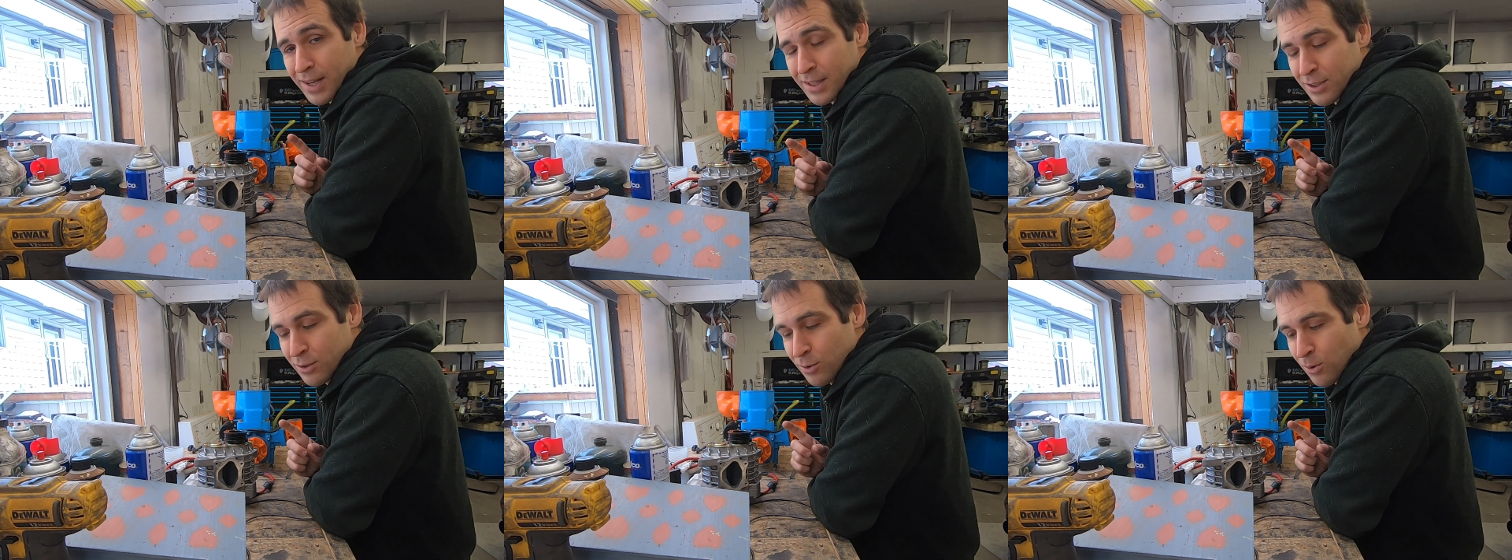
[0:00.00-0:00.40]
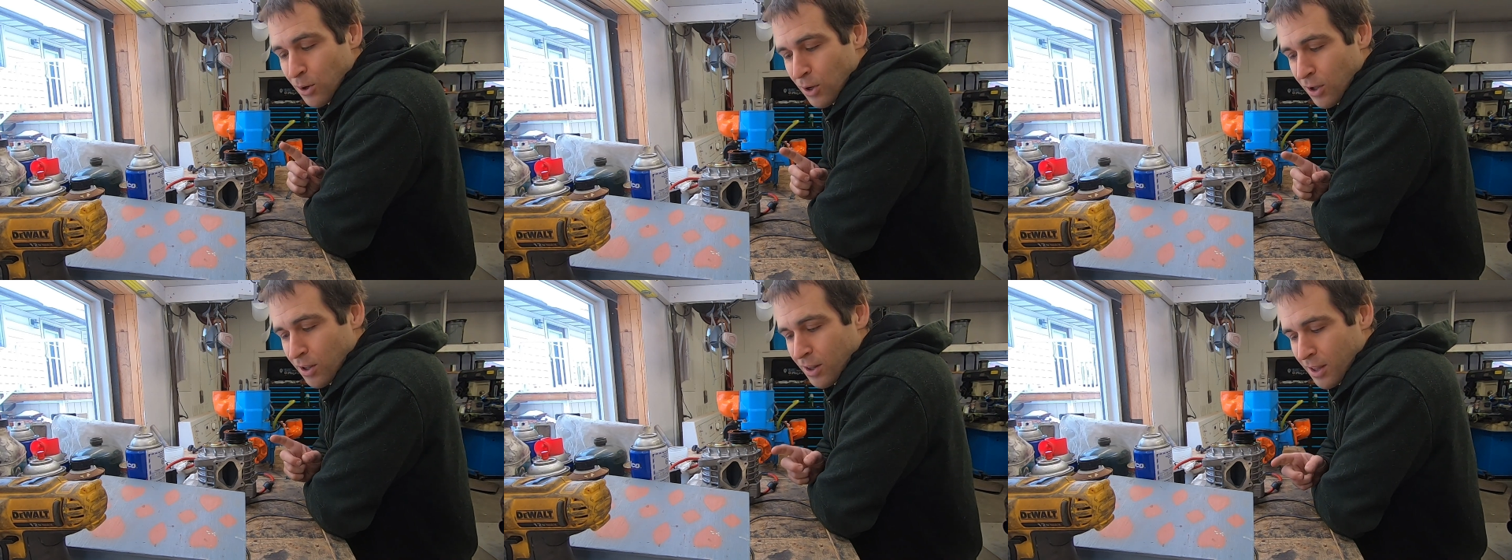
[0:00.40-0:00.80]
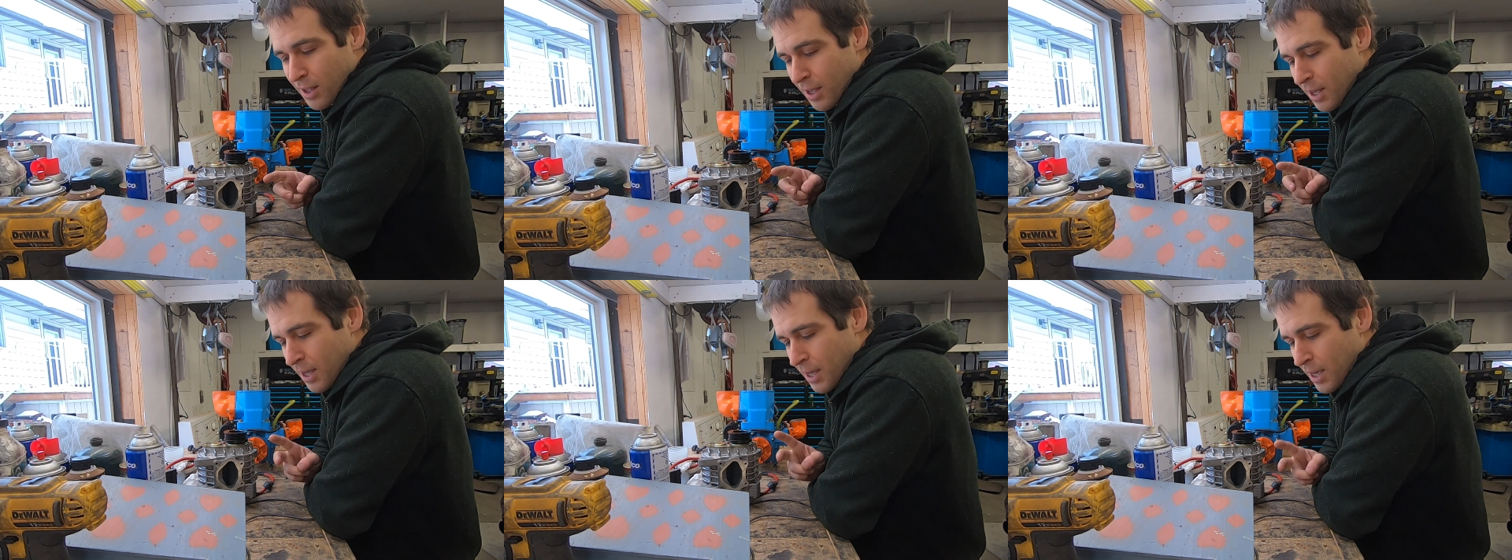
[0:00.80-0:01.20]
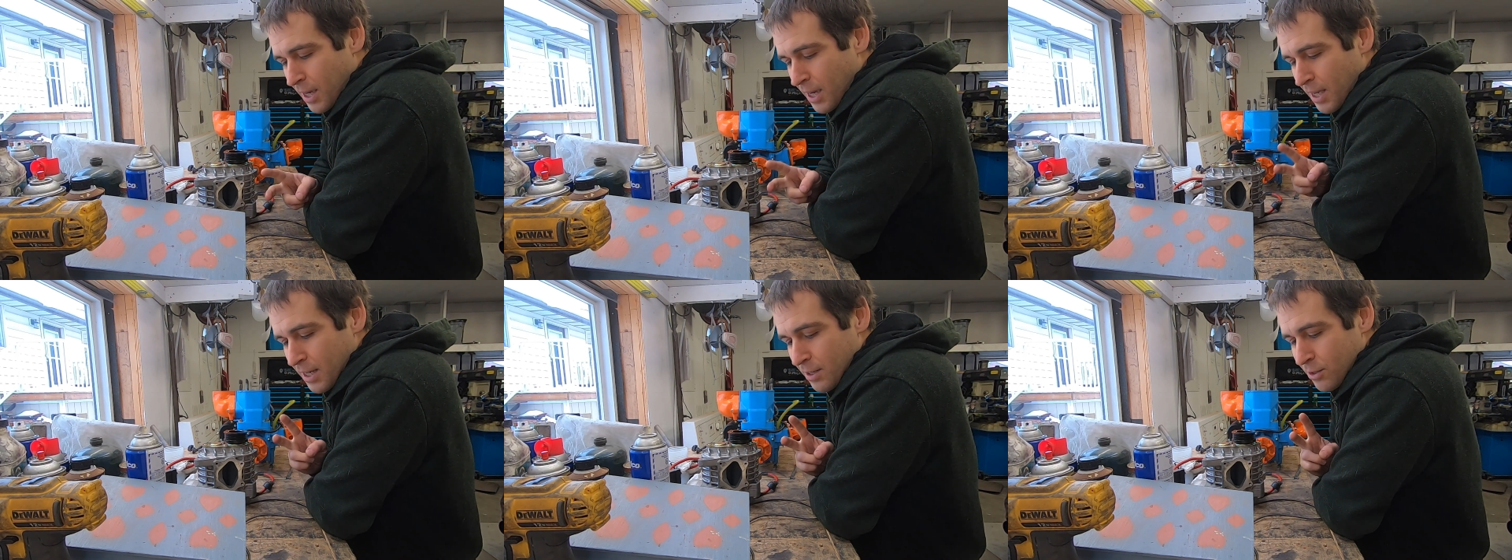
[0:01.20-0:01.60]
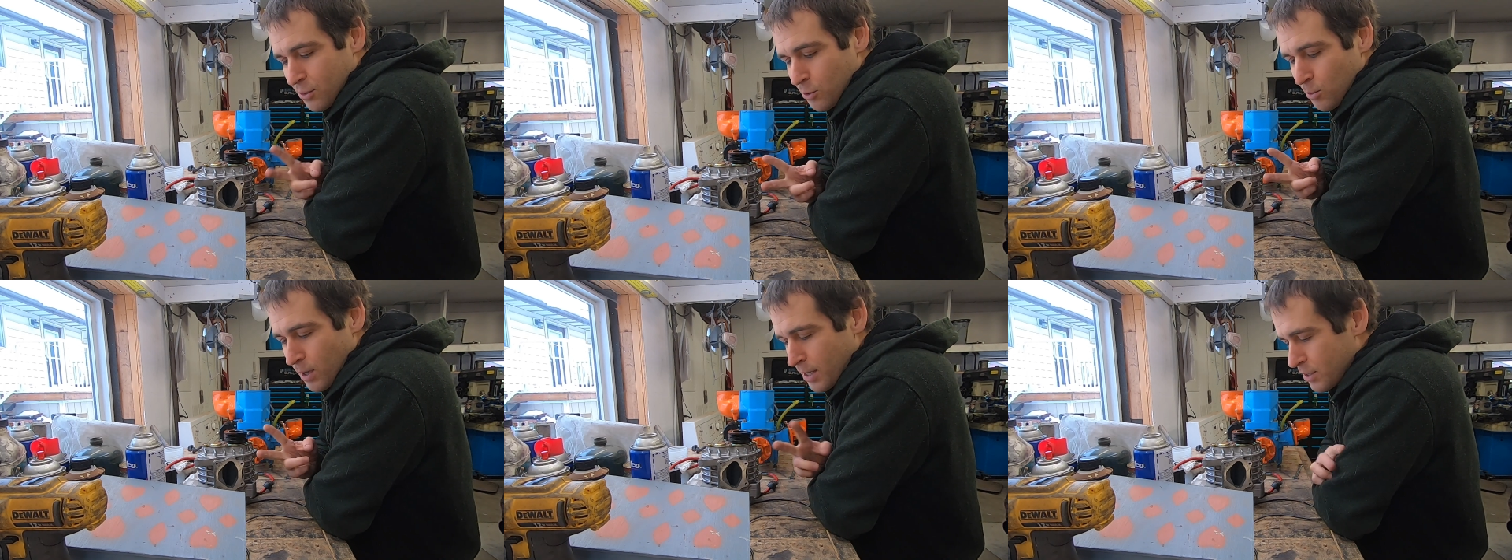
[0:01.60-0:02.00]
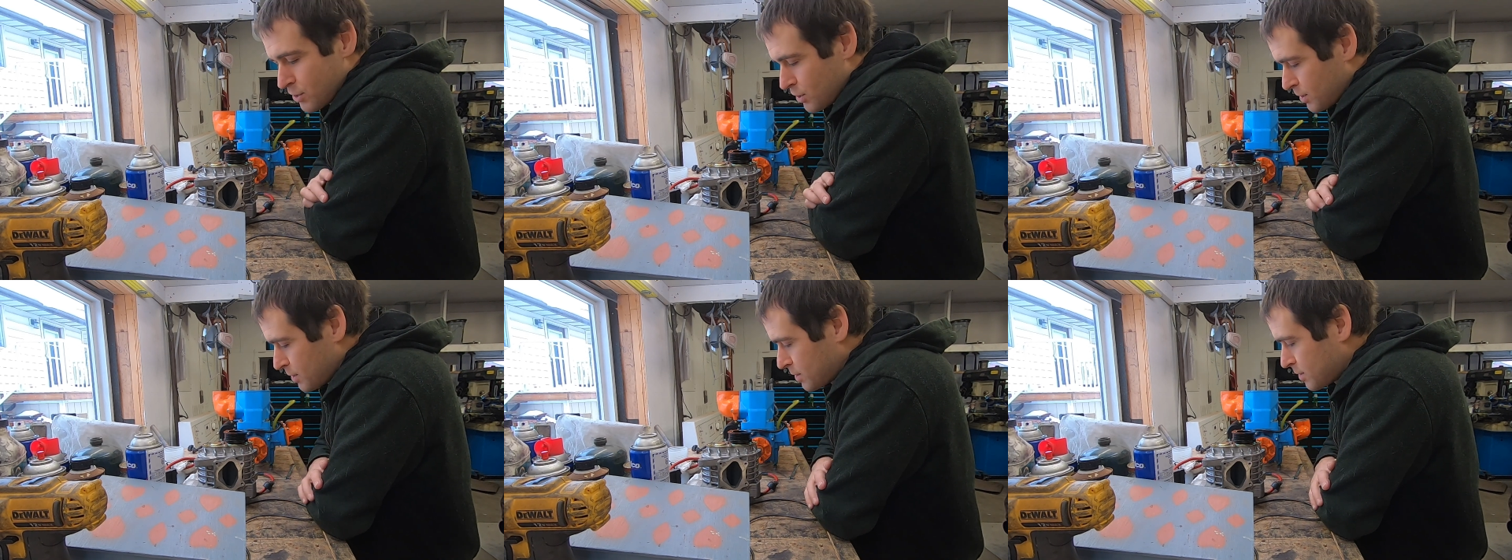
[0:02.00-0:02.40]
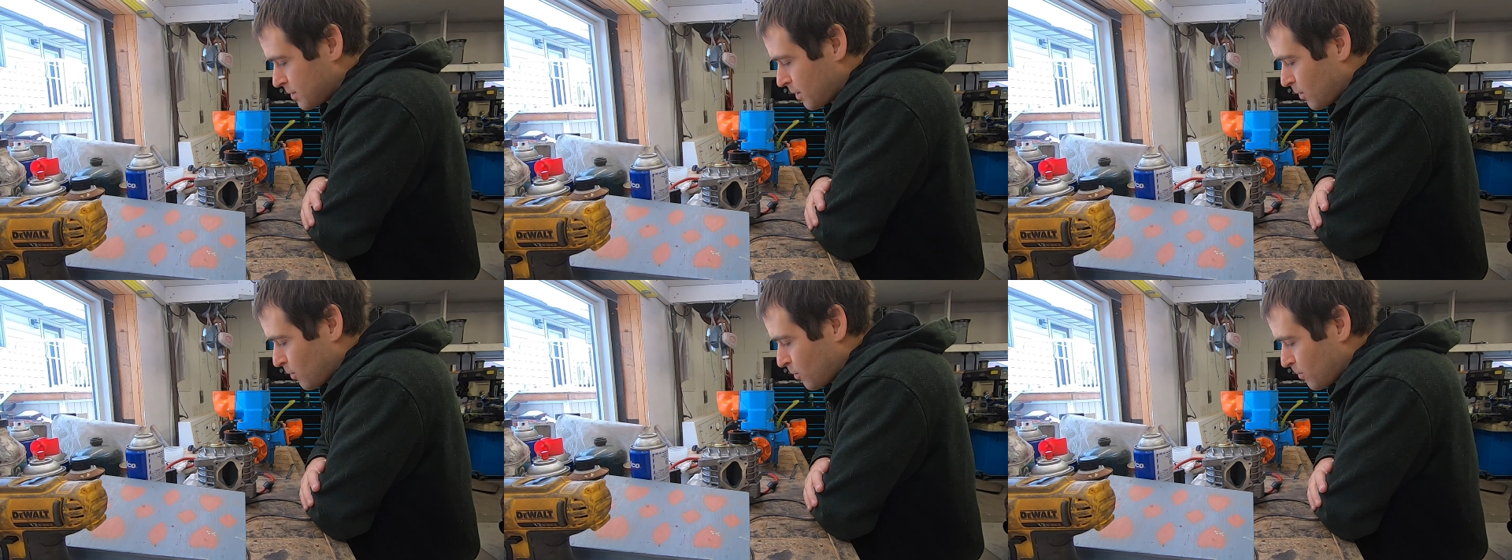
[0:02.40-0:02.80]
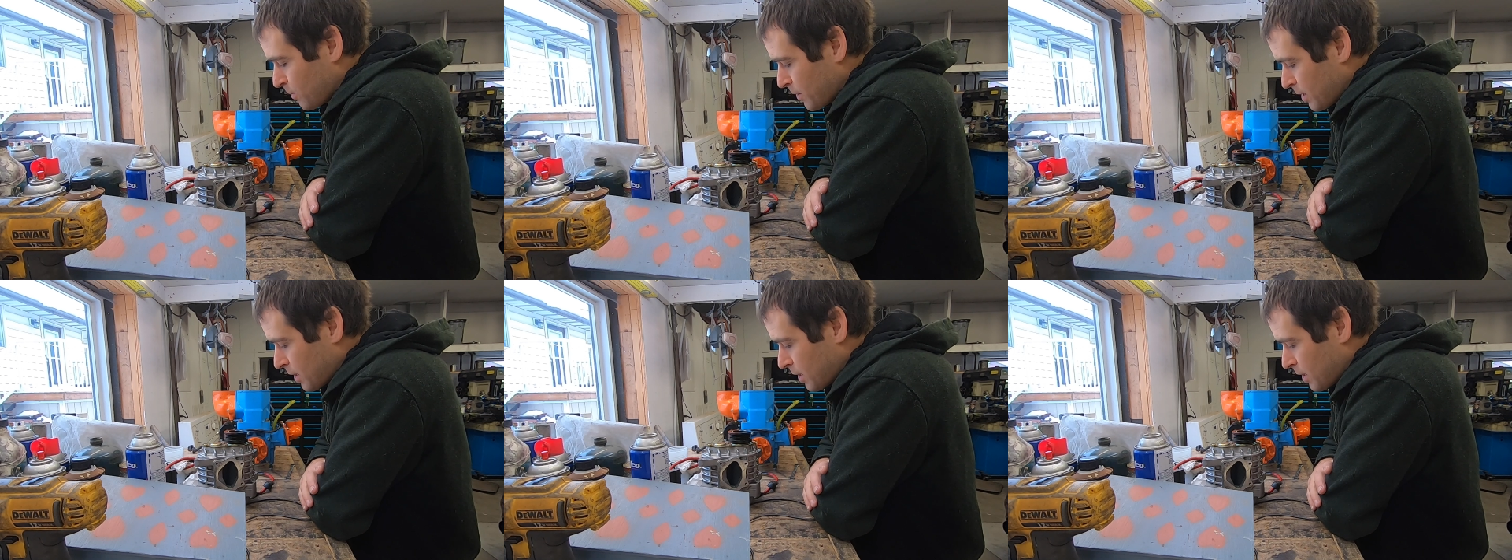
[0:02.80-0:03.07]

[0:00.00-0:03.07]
X2 hull and two engines, so